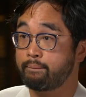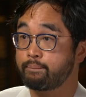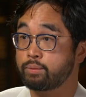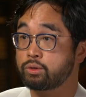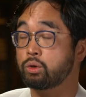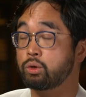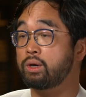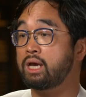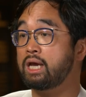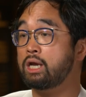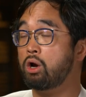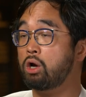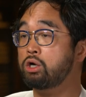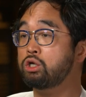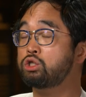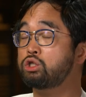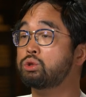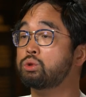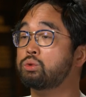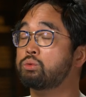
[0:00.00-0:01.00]
So in
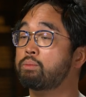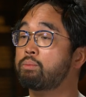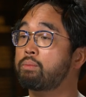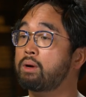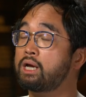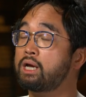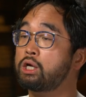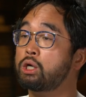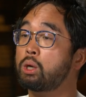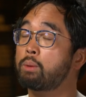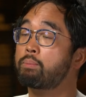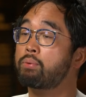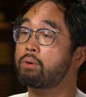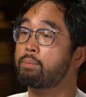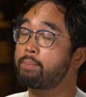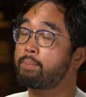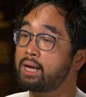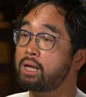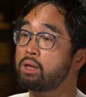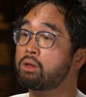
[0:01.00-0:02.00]
order to you know,
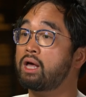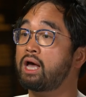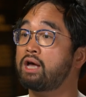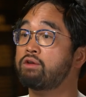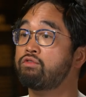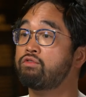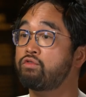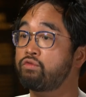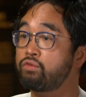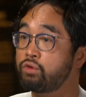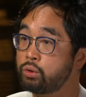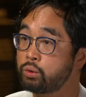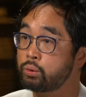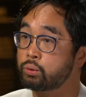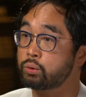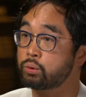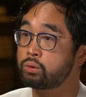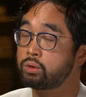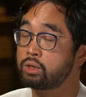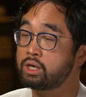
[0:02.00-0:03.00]
propel and
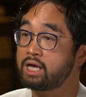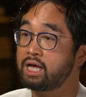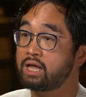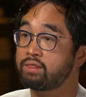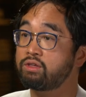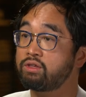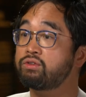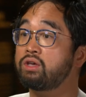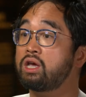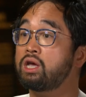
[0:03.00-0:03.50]
fuel this